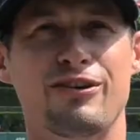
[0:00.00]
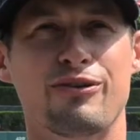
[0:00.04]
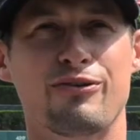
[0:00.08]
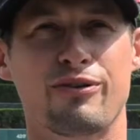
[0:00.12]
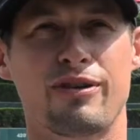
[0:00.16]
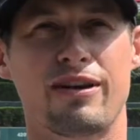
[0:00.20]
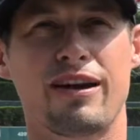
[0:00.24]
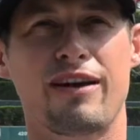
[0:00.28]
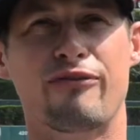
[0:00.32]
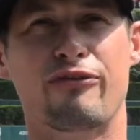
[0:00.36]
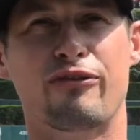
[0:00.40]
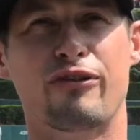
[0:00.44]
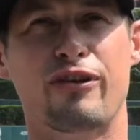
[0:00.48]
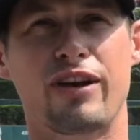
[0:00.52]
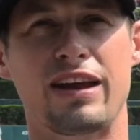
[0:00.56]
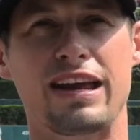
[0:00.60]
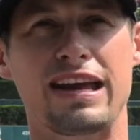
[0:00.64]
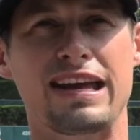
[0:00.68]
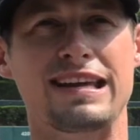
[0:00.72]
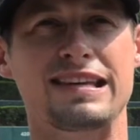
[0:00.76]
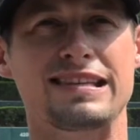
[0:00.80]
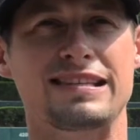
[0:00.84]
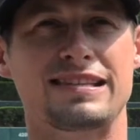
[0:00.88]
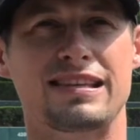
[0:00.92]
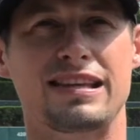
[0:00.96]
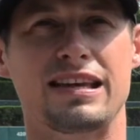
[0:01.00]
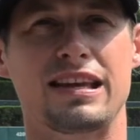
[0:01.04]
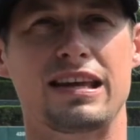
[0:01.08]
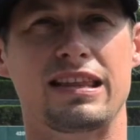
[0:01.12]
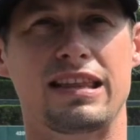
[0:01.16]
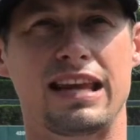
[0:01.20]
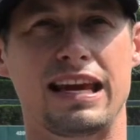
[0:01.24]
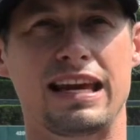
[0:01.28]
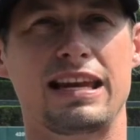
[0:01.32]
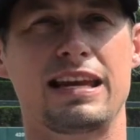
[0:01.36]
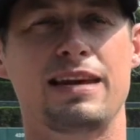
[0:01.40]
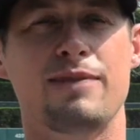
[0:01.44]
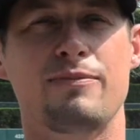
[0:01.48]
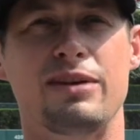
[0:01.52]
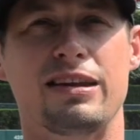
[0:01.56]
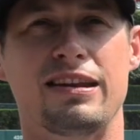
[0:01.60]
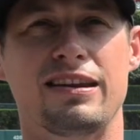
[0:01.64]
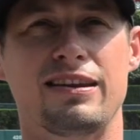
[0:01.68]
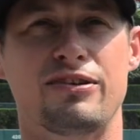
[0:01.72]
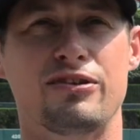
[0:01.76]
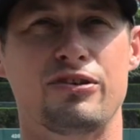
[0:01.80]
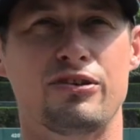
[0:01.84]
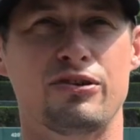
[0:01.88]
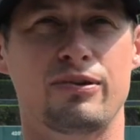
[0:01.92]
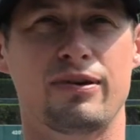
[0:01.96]
whatever it is that they need me
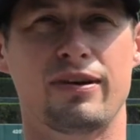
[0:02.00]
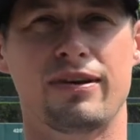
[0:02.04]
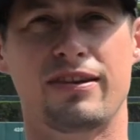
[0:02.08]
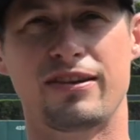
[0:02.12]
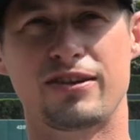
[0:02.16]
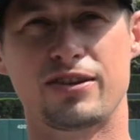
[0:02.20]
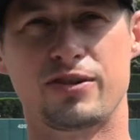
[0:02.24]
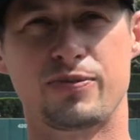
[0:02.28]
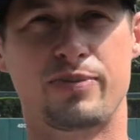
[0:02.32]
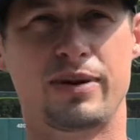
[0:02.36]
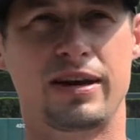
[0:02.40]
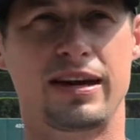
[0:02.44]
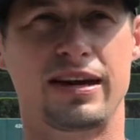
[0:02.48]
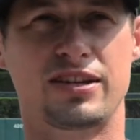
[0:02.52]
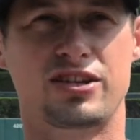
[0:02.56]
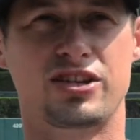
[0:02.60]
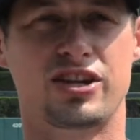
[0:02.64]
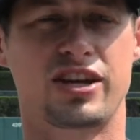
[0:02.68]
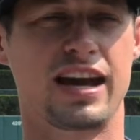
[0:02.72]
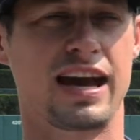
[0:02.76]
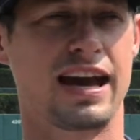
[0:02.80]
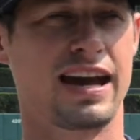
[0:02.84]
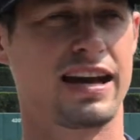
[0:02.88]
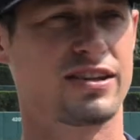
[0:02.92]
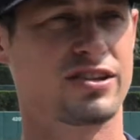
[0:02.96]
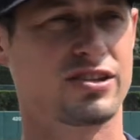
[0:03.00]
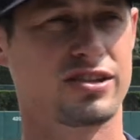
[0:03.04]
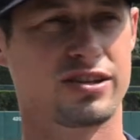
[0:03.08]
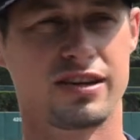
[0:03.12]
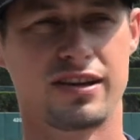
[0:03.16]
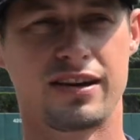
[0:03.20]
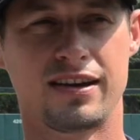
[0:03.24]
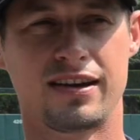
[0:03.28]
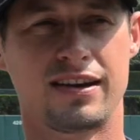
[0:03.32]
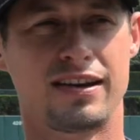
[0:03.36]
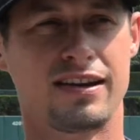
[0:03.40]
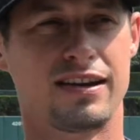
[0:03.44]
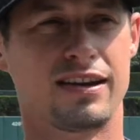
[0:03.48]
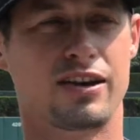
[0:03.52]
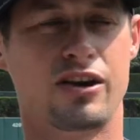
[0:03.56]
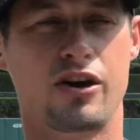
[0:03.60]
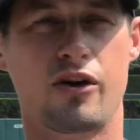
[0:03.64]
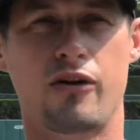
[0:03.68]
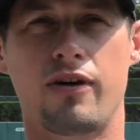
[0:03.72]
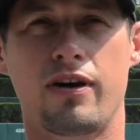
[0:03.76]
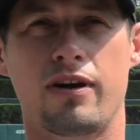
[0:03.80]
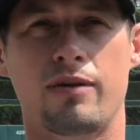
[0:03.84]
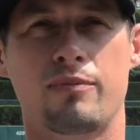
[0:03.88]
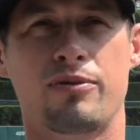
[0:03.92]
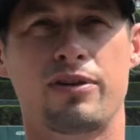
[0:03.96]
to do, whether it's pitch, catch,
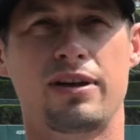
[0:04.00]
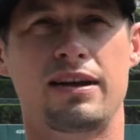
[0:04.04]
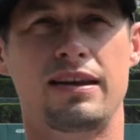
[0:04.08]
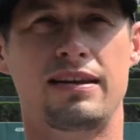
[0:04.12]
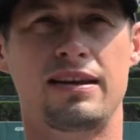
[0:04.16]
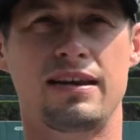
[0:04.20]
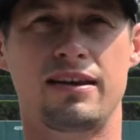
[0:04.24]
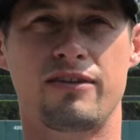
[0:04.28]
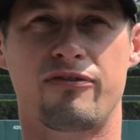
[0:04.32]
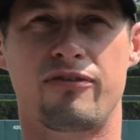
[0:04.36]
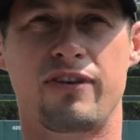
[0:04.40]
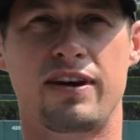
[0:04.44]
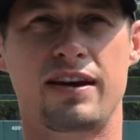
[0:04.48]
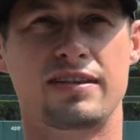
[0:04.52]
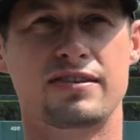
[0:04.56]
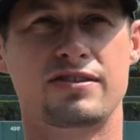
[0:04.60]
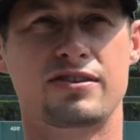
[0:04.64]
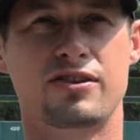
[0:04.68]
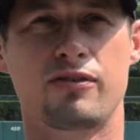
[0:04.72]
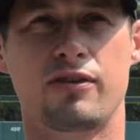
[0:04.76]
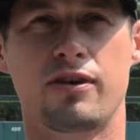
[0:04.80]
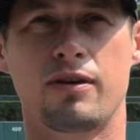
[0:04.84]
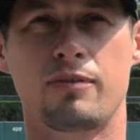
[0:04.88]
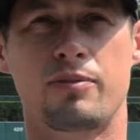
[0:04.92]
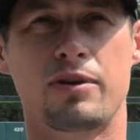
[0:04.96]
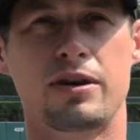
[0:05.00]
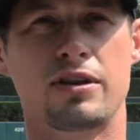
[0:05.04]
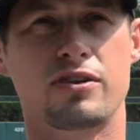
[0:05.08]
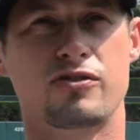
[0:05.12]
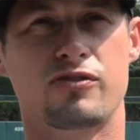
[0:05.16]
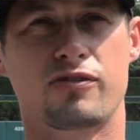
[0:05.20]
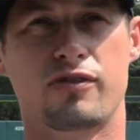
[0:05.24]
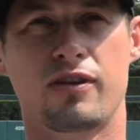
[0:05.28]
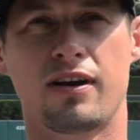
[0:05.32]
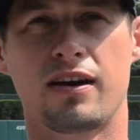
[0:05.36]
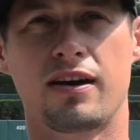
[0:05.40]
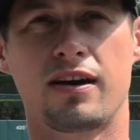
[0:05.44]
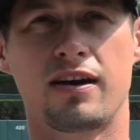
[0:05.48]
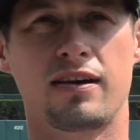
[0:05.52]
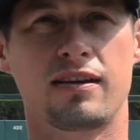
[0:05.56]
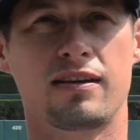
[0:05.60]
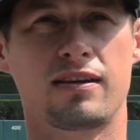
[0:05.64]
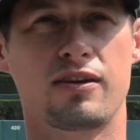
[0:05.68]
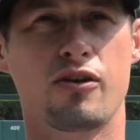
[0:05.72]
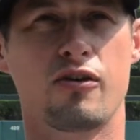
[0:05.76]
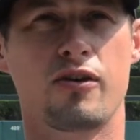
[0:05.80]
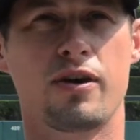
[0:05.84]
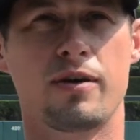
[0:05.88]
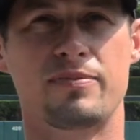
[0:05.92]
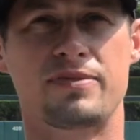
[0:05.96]
go in, play defense, go in, pinch, run,
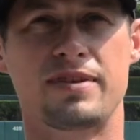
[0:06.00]
go up